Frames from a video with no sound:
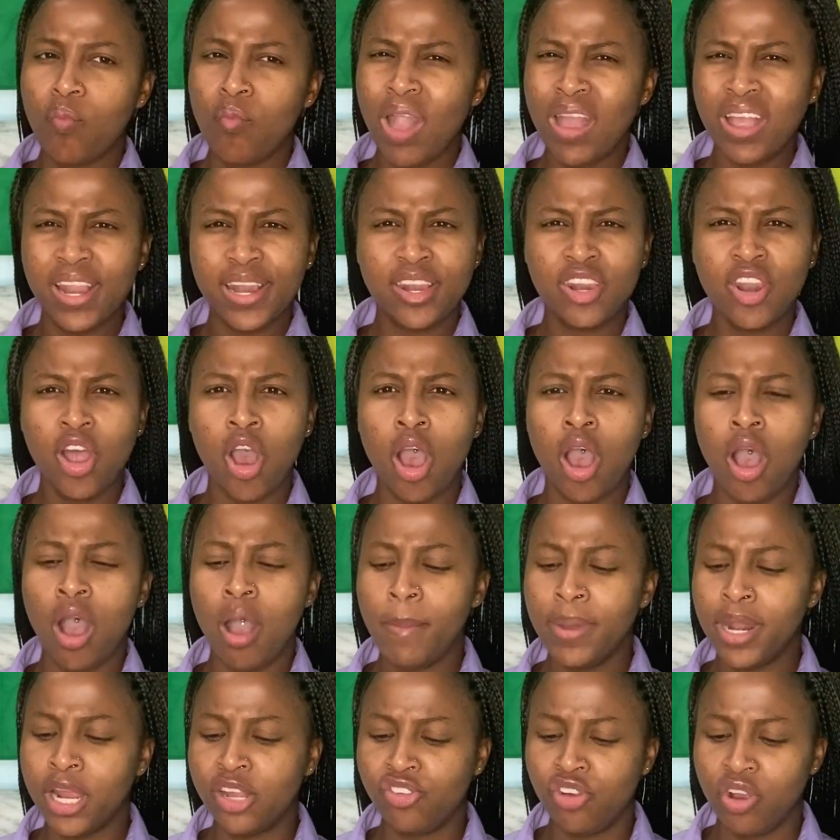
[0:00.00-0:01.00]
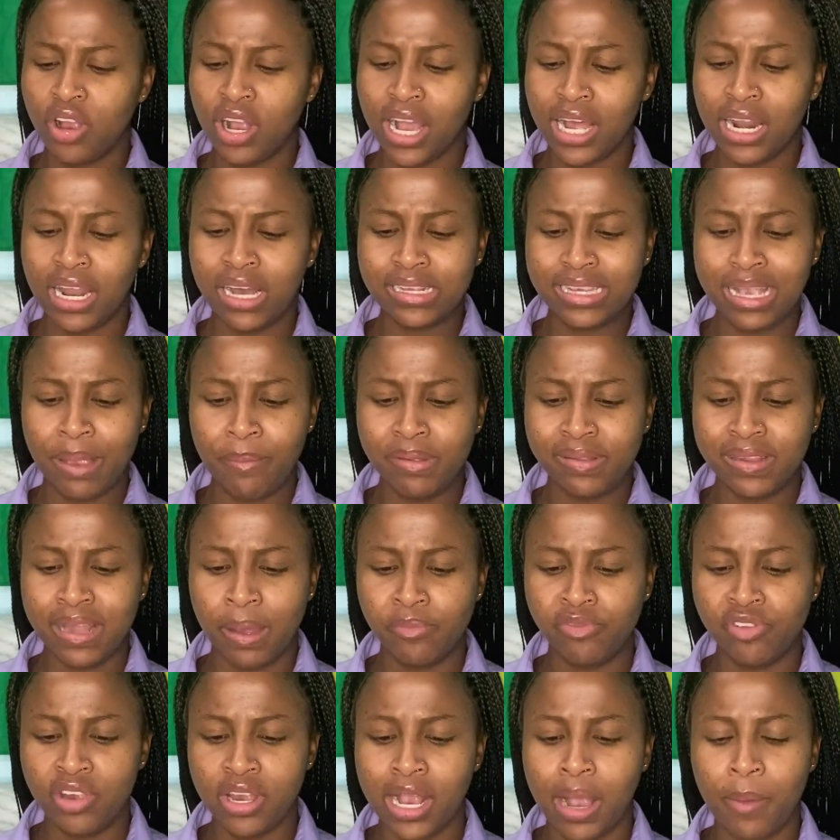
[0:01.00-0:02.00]
no, I'm not drunk. A long time I stop
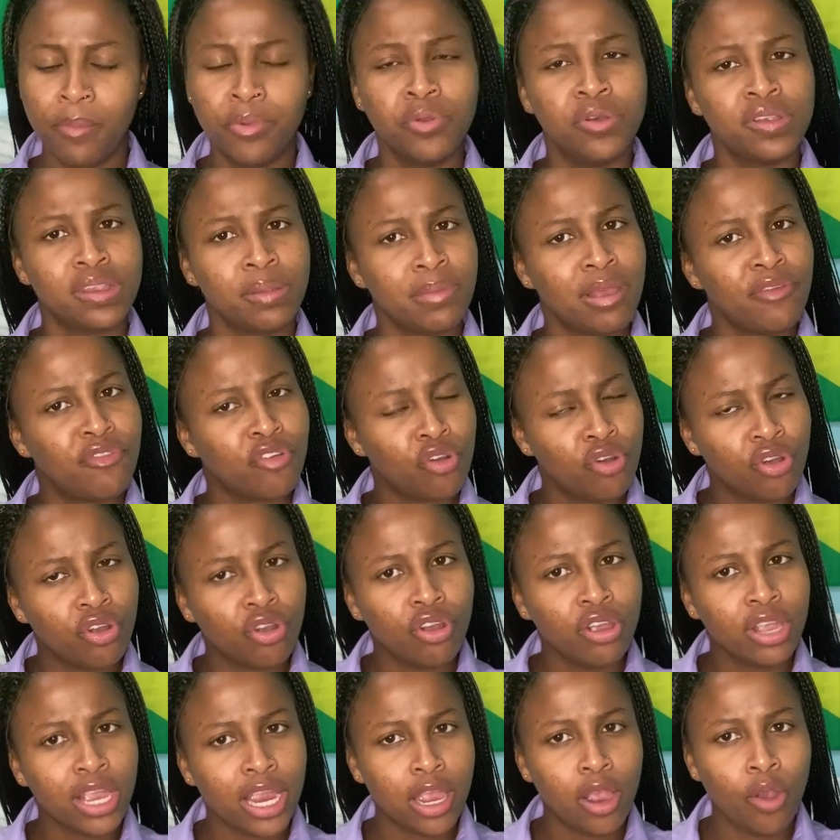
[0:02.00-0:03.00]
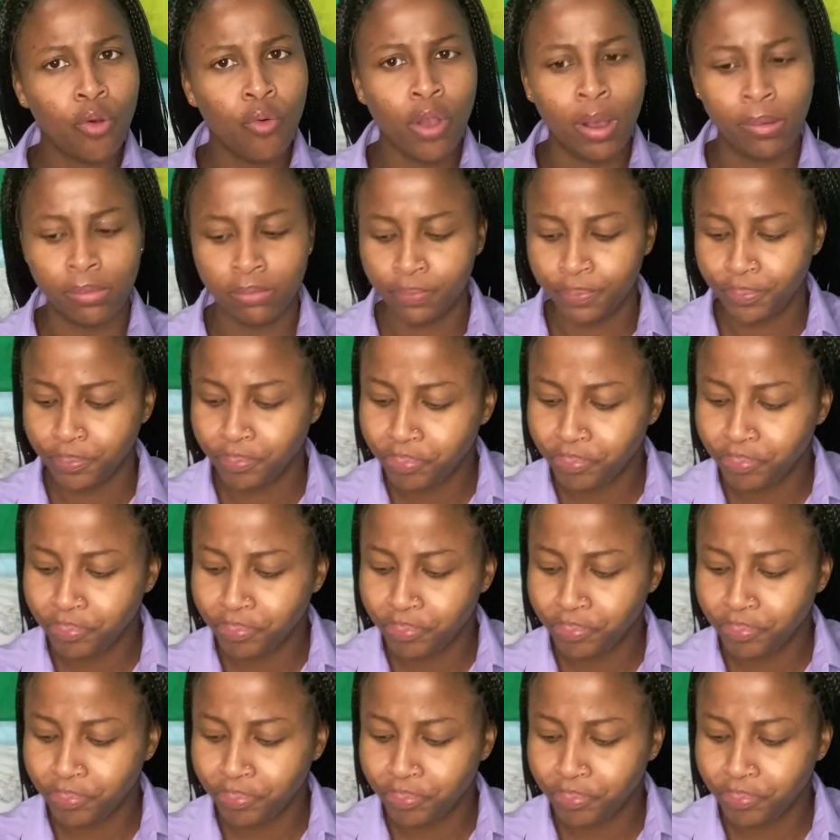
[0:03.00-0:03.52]
drinking. I know I have to come carry you home.